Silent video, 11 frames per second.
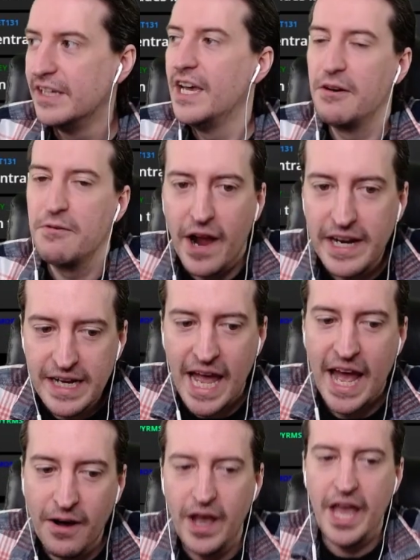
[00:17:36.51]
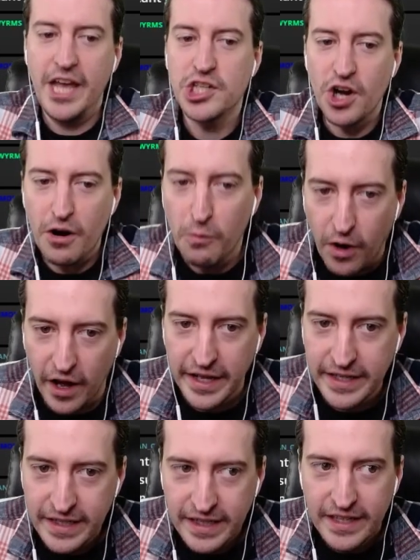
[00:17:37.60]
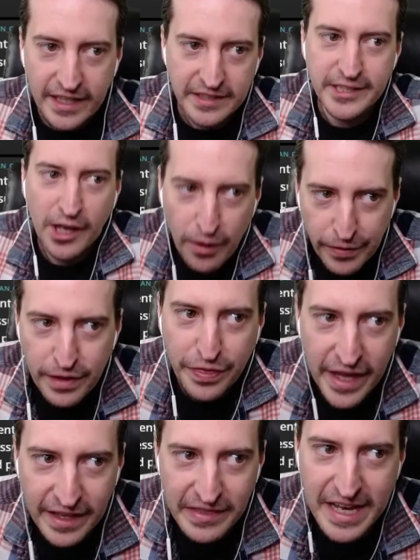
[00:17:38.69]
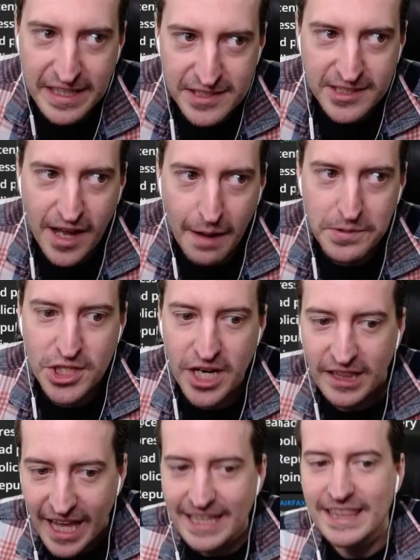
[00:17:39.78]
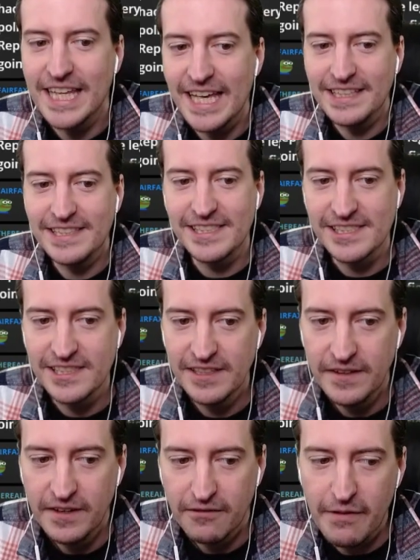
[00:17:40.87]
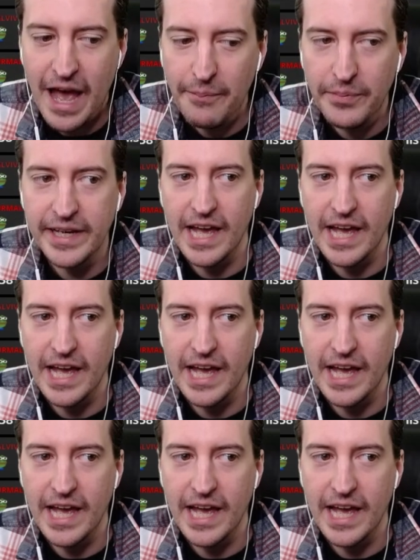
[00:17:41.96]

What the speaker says: And right now, H.R. 1 is the only thing that can stop shit like this from happening.